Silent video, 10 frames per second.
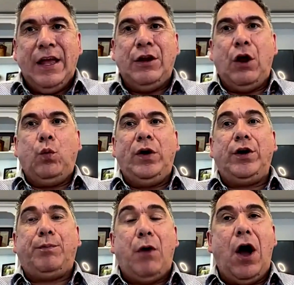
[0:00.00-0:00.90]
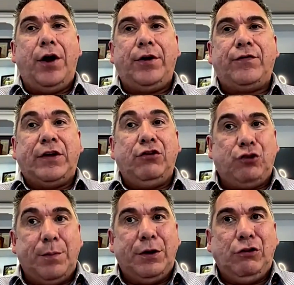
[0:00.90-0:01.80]
You know, we're part of
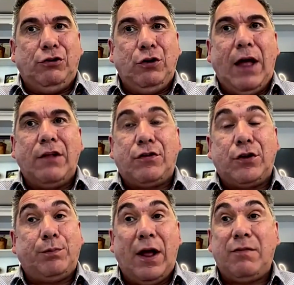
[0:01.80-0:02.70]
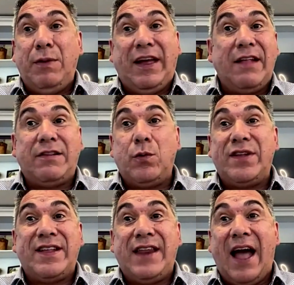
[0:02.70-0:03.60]
contributing to that surplus because it
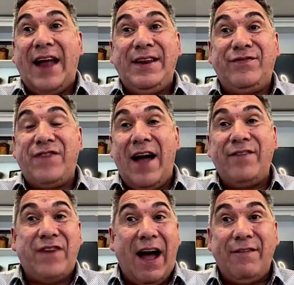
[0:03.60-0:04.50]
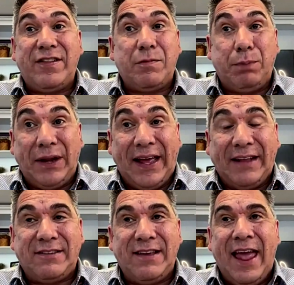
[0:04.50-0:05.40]
was a 95-5 split.
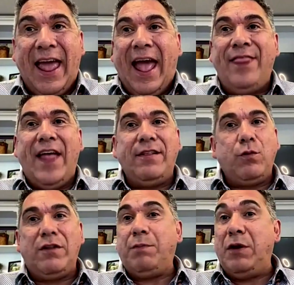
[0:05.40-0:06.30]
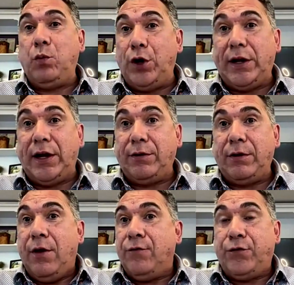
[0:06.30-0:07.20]
And that's what's been working
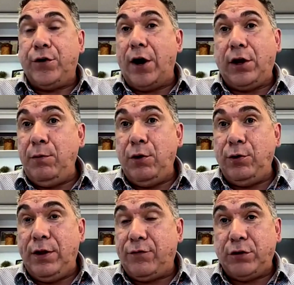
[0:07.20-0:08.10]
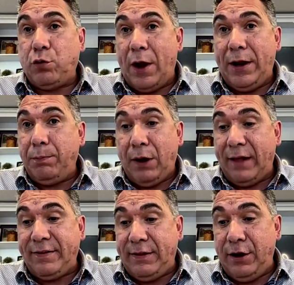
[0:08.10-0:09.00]
for our communities for 20
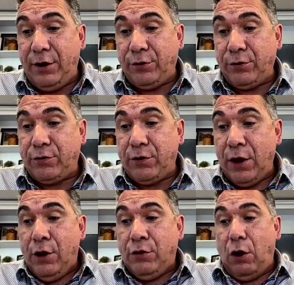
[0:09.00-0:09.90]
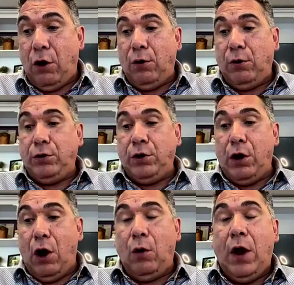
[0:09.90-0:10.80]
plus years. So, you
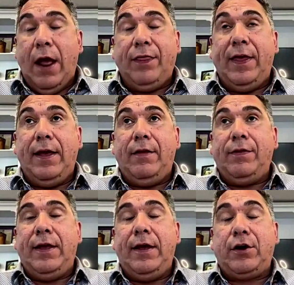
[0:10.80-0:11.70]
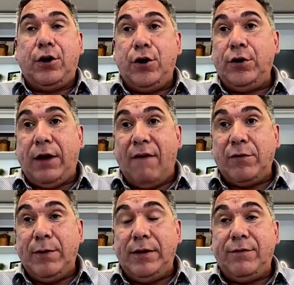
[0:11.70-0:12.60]
know, the current
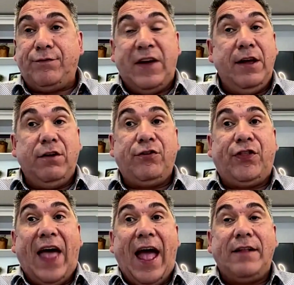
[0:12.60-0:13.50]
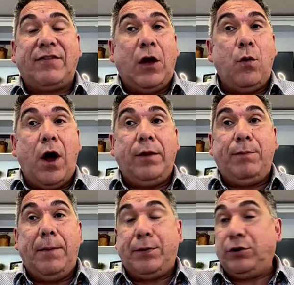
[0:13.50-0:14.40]
government feels that they want to
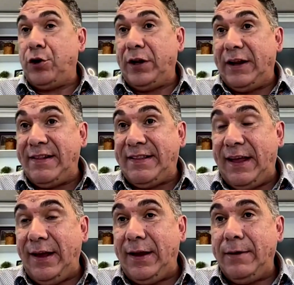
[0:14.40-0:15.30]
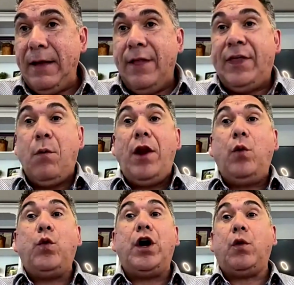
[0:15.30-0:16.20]
be paternalistic. They want to
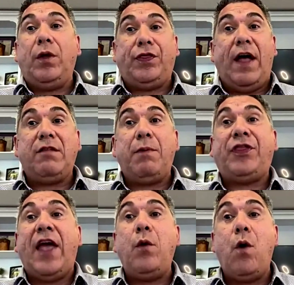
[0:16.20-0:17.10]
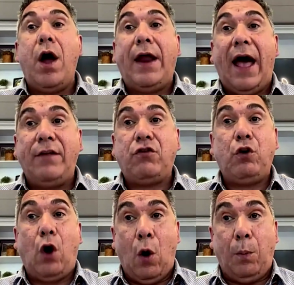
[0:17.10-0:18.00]
work with us, but they want us
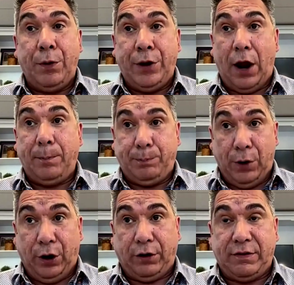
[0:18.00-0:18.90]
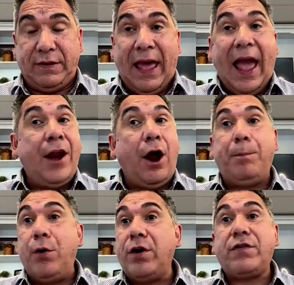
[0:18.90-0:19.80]
to open our books. And our
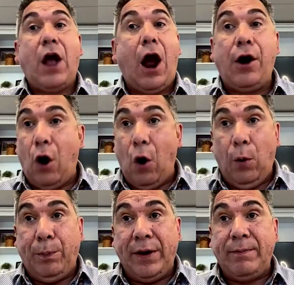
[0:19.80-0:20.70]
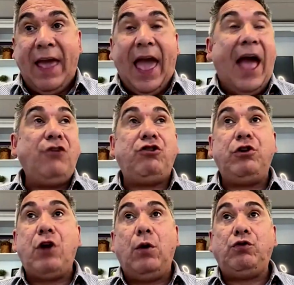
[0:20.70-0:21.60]
books are open, as you
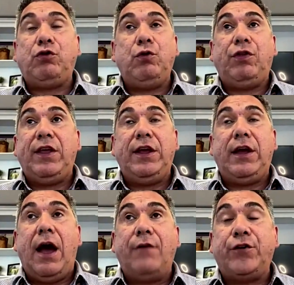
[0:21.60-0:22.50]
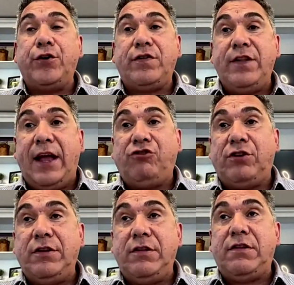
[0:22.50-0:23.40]
know, to the First
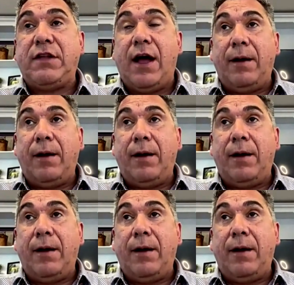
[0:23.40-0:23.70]
Nations